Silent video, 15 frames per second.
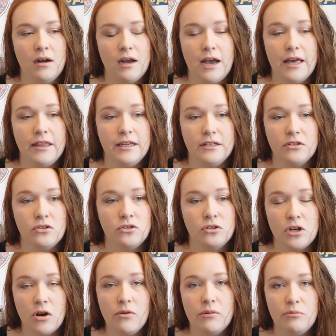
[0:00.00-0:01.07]
I think
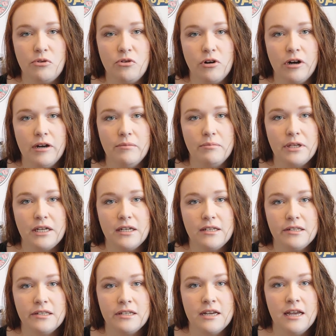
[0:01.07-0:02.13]
so important,
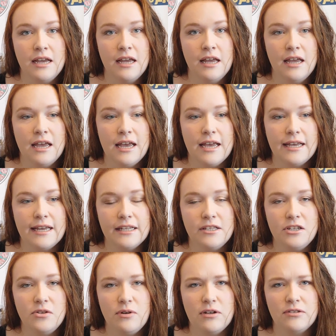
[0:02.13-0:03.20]
because it
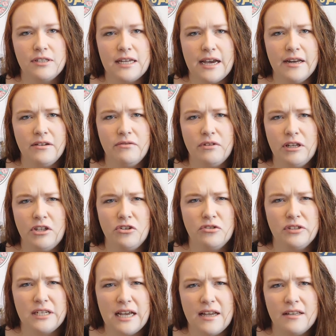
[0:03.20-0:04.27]
gets you outside of like your
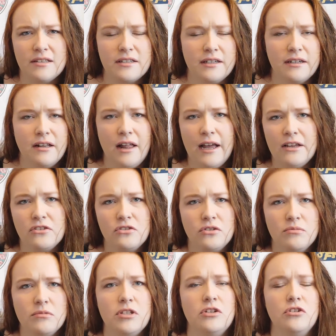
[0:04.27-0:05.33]
desk and
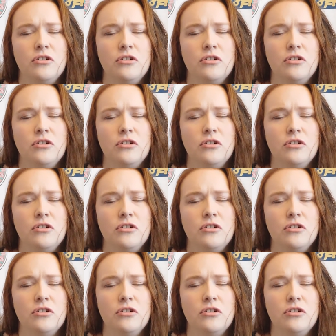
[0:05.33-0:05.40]
classrooms and your